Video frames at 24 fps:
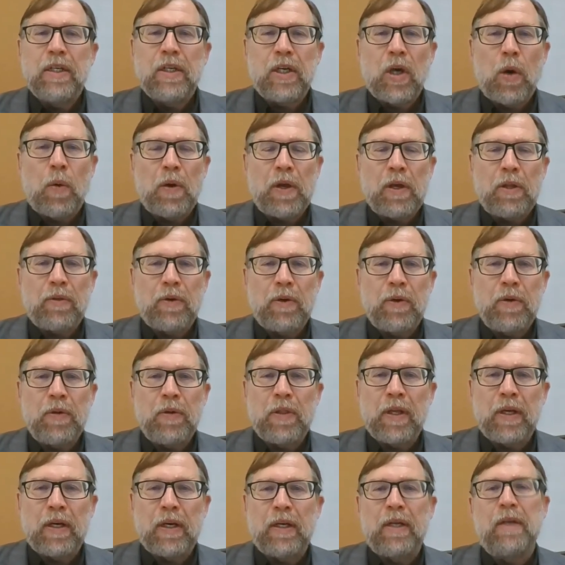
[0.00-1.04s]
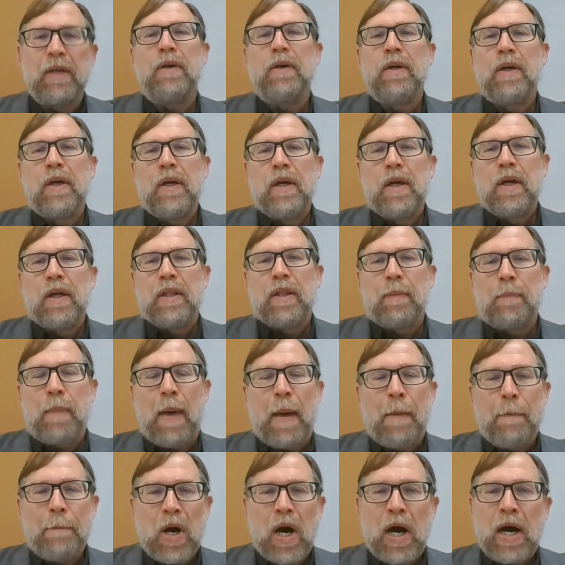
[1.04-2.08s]
going through the
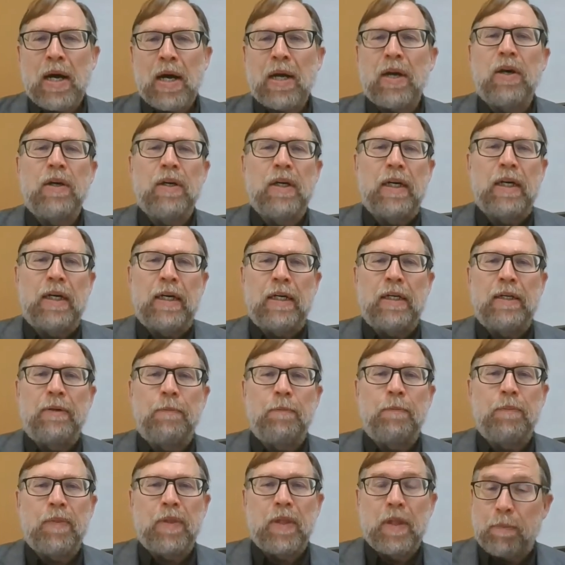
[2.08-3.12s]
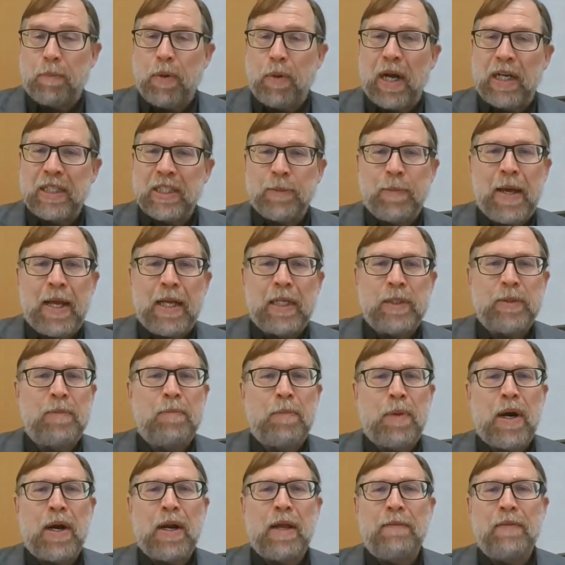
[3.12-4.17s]
PMBOK, the project management
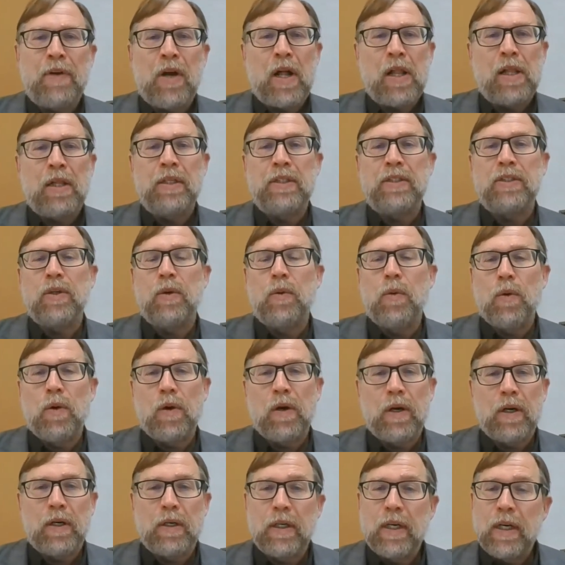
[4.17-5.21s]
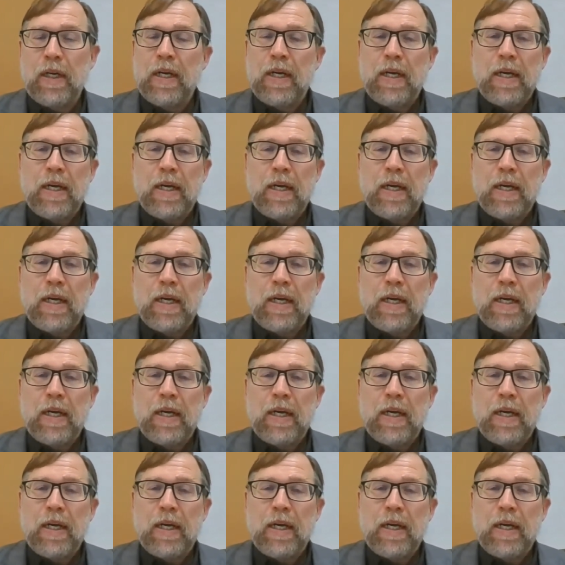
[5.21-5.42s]
body of knowledge, or